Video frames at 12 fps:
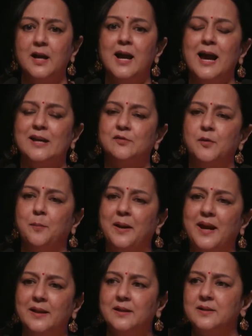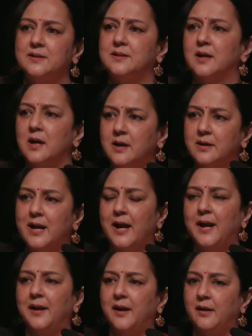As we begin this 3rd
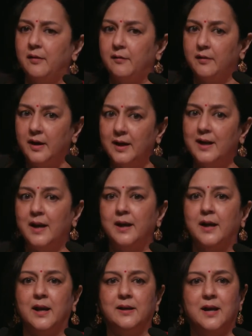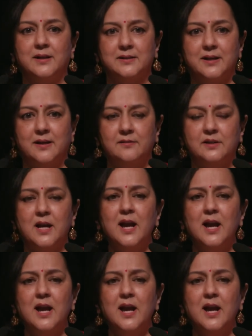decade and rededicate ourselves,